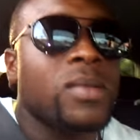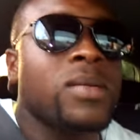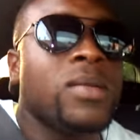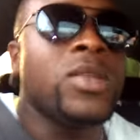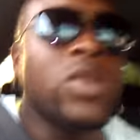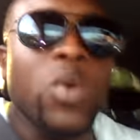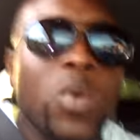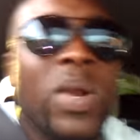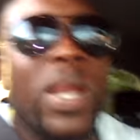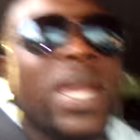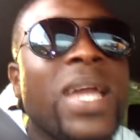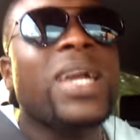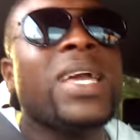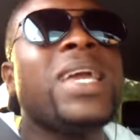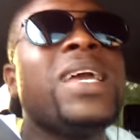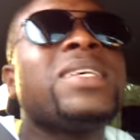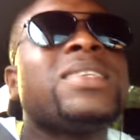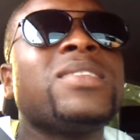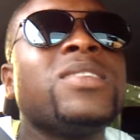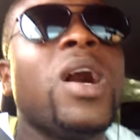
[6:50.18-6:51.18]
New Link
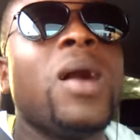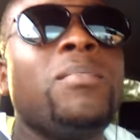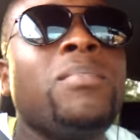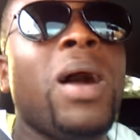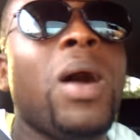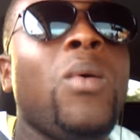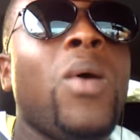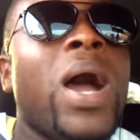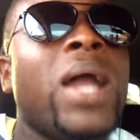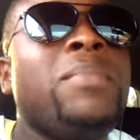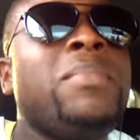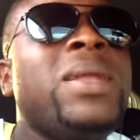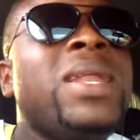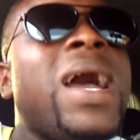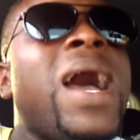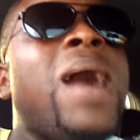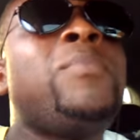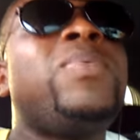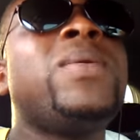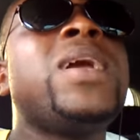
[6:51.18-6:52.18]
is number one. Me
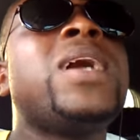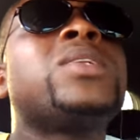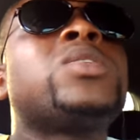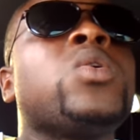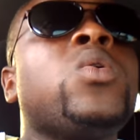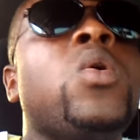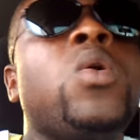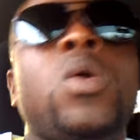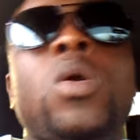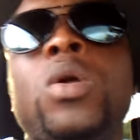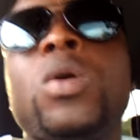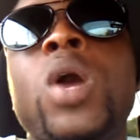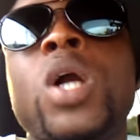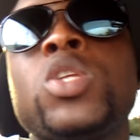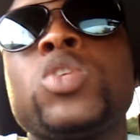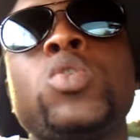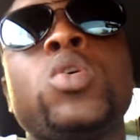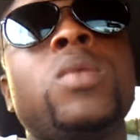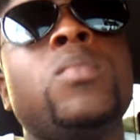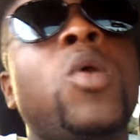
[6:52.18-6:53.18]
not play two.
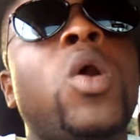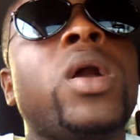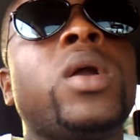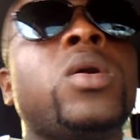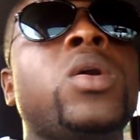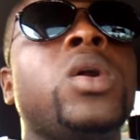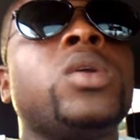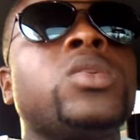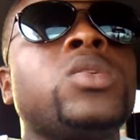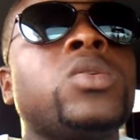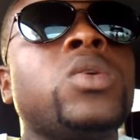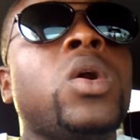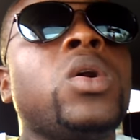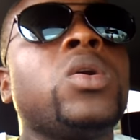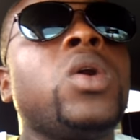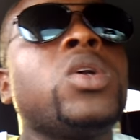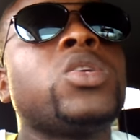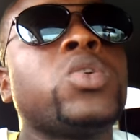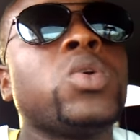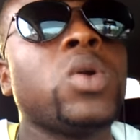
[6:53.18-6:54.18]
Got you, boy. Got,
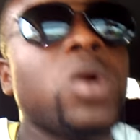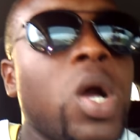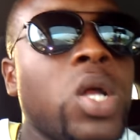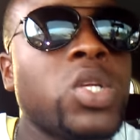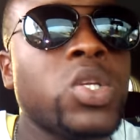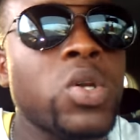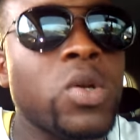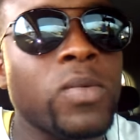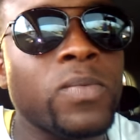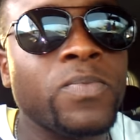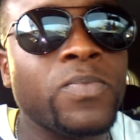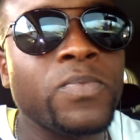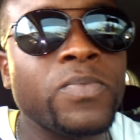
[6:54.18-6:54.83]
got, got you, got you.